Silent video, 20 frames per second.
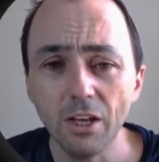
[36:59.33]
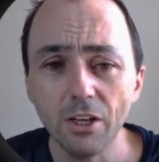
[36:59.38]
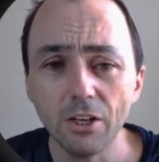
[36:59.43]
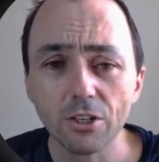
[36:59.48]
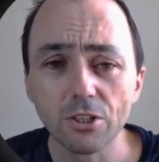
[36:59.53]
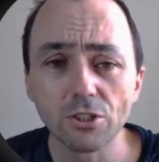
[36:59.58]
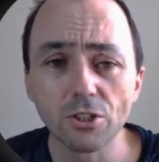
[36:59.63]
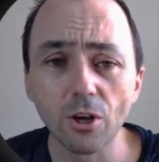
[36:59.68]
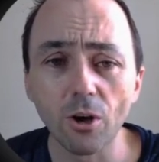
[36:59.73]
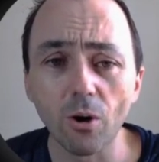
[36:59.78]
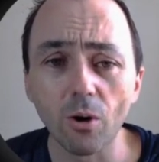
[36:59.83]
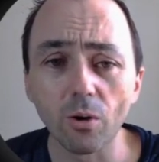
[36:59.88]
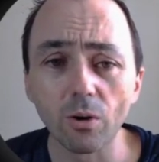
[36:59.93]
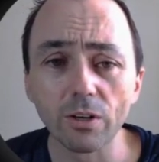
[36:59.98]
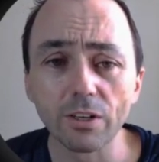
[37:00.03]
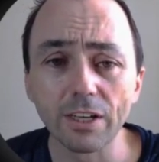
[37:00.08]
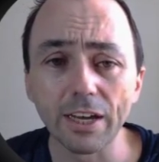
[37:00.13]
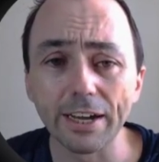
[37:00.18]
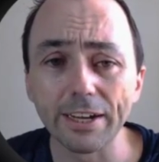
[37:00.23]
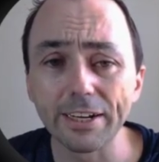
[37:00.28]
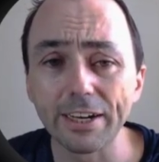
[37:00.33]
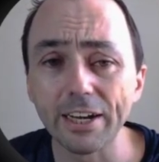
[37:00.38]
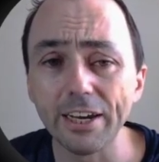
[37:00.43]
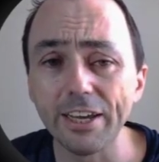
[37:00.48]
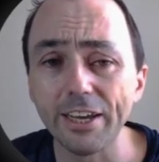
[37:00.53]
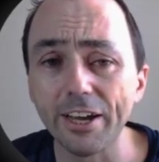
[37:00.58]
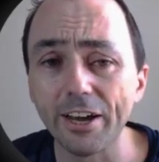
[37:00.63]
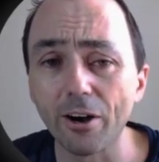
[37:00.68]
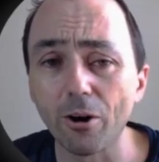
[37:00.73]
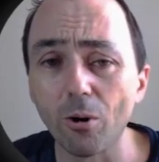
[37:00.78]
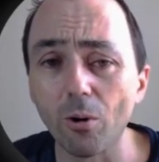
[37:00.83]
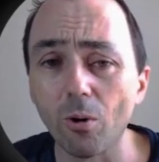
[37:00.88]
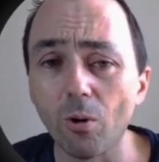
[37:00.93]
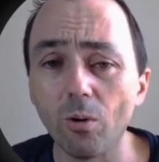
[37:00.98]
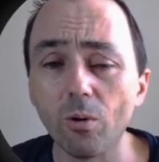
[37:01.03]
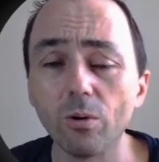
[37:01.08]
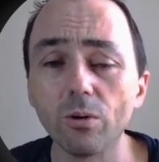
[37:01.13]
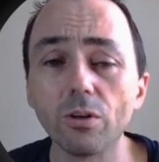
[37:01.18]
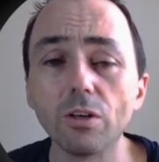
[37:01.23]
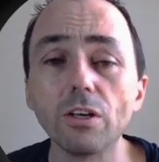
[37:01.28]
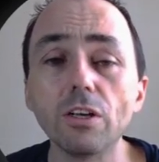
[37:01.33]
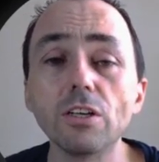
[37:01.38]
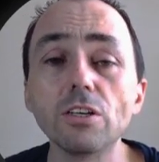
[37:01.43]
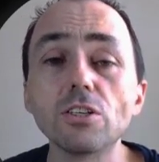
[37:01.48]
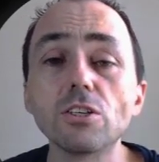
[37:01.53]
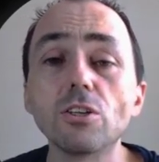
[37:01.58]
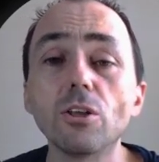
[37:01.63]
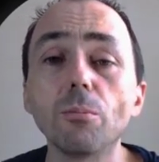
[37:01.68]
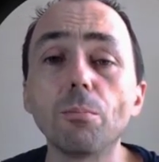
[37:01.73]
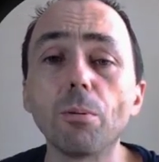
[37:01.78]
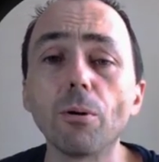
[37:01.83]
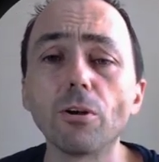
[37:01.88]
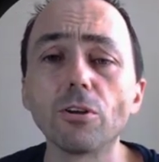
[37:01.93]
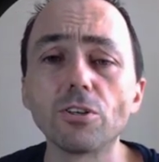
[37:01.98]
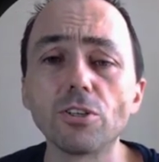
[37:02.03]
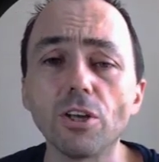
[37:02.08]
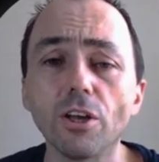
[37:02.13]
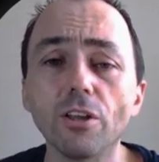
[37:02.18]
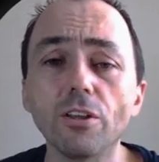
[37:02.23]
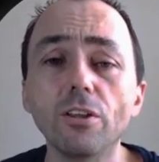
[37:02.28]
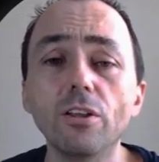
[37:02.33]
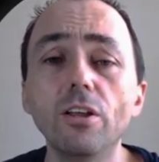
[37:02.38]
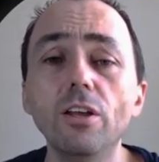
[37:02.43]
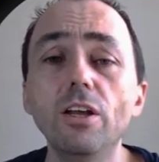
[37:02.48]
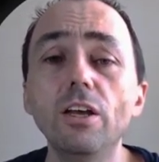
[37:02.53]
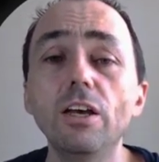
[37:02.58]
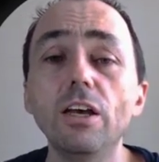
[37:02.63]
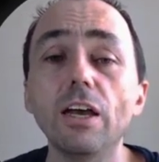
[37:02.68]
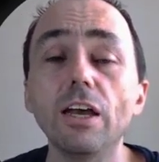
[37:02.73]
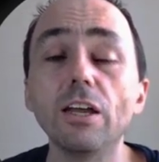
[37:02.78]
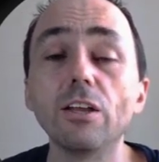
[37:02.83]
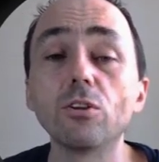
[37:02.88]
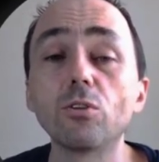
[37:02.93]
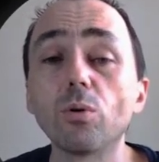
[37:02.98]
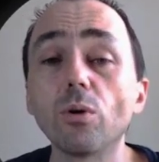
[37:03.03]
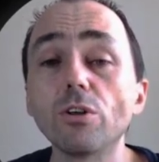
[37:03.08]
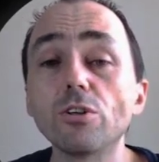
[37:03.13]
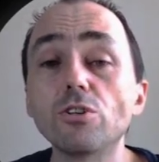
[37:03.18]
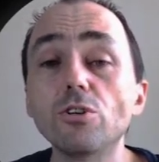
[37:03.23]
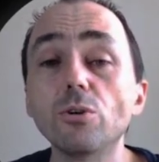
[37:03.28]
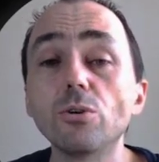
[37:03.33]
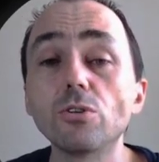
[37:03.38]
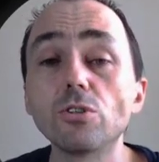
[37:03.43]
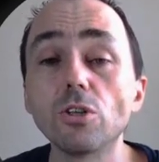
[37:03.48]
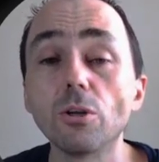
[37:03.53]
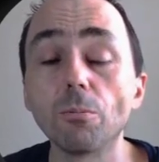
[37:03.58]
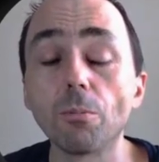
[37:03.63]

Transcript: So, Cagliero is the person introduced the